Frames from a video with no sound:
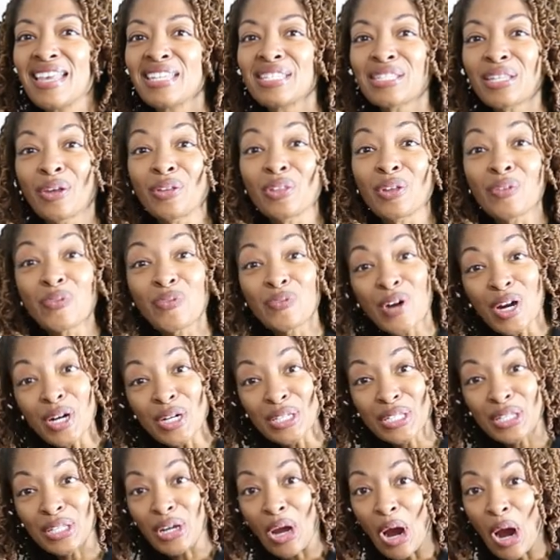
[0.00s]
So the
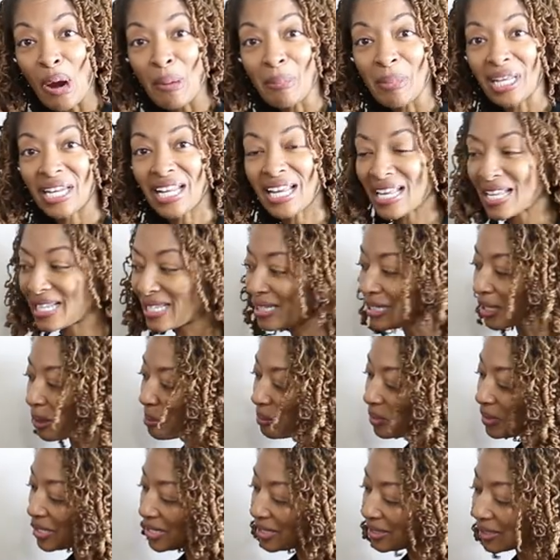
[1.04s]
first garment is
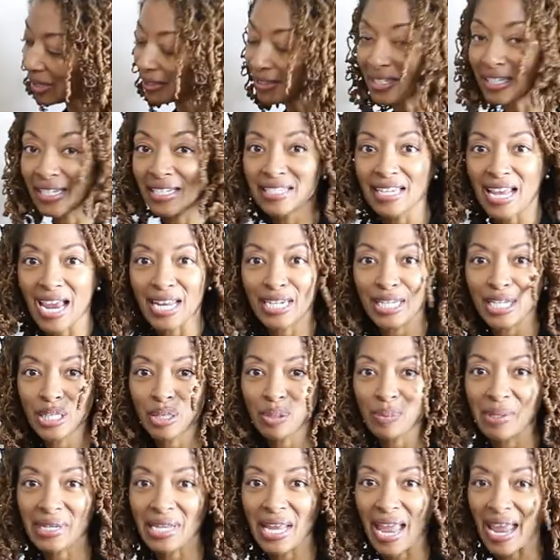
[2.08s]
Simplicity
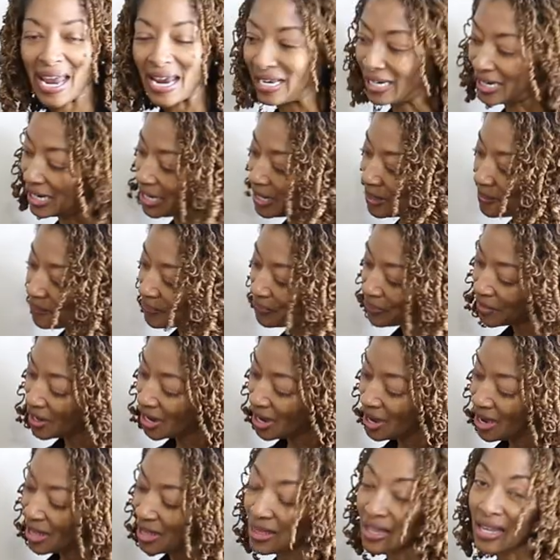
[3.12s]
9380.
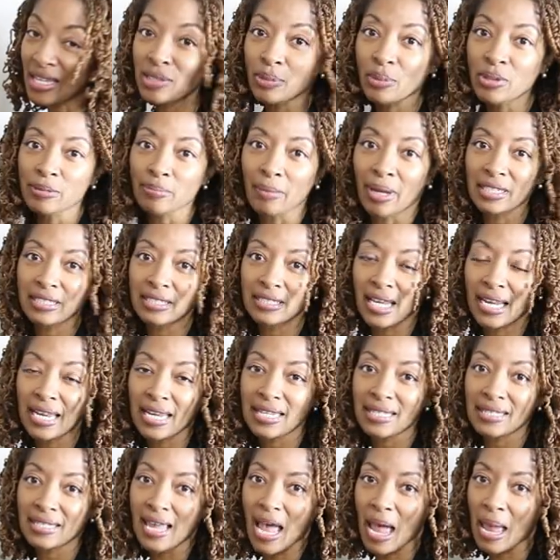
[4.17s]
This was my
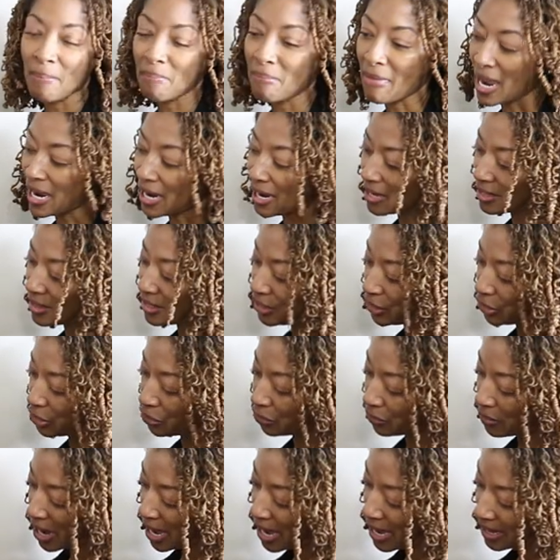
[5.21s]
second time making this
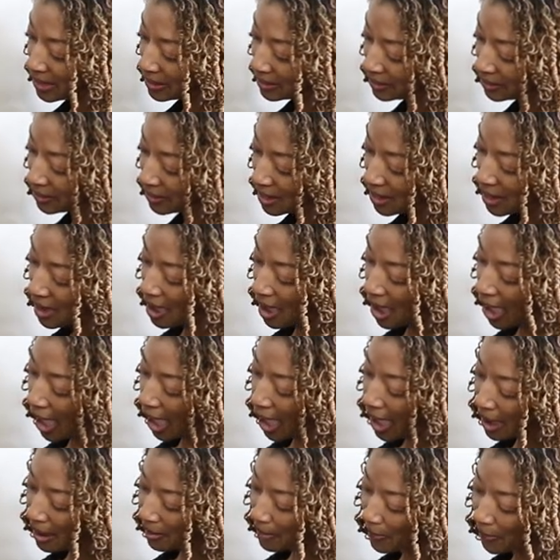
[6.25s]
dress.
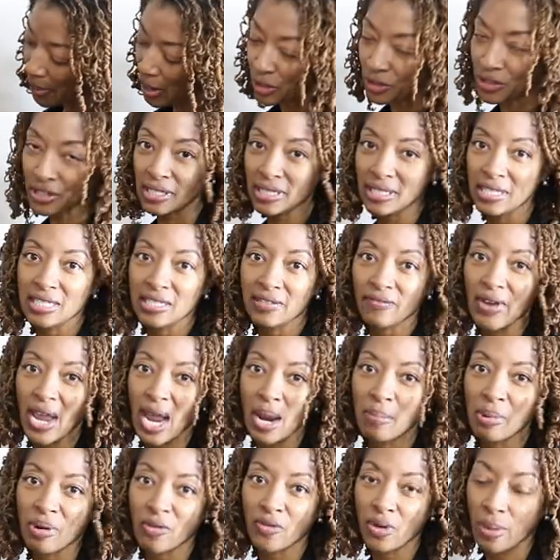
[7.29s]
I purchased this
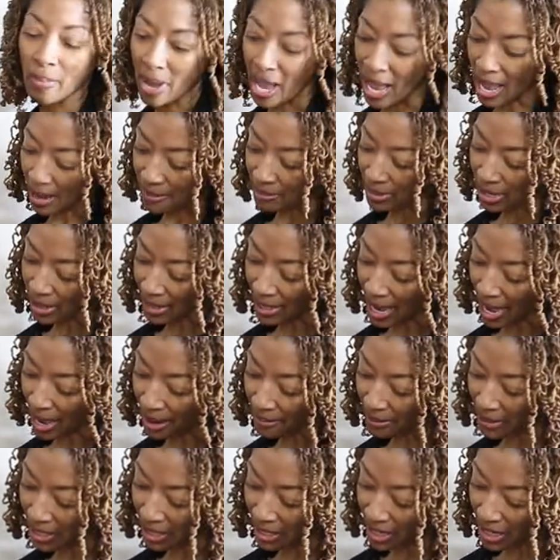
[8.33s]
fabric from Hobby
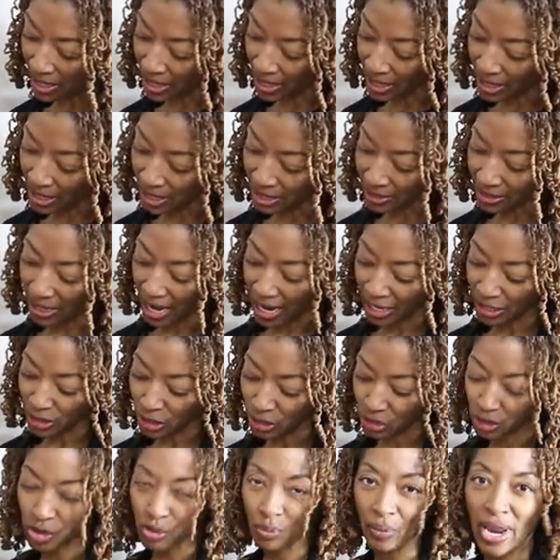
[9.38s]
Lobby. It is a
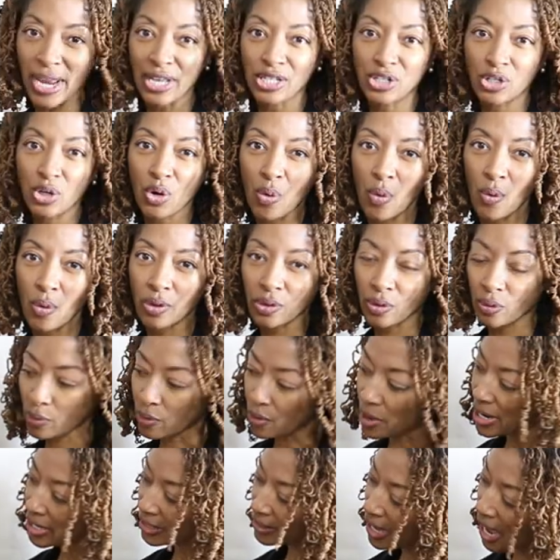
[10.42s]
stretch
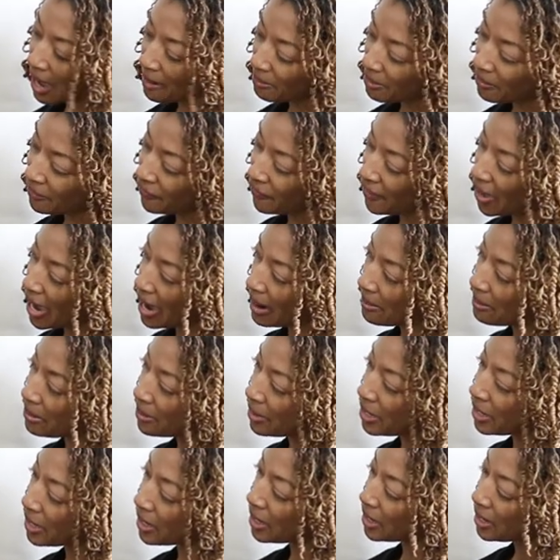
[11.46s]
corduroy type of
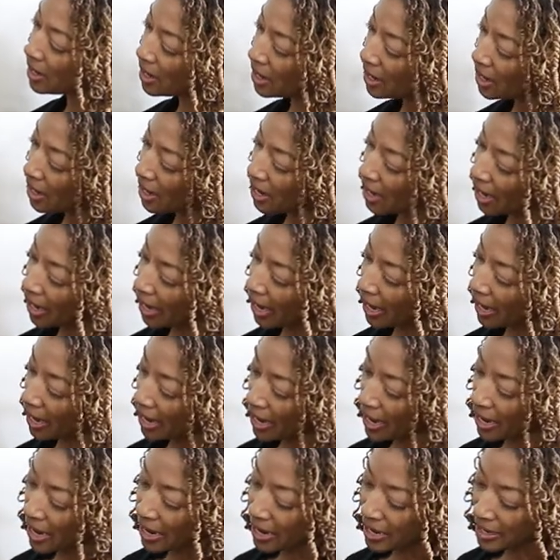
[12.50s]
fabric.
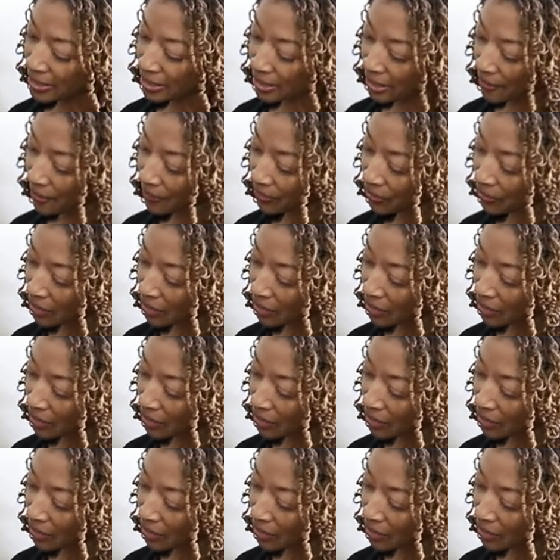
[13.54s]
And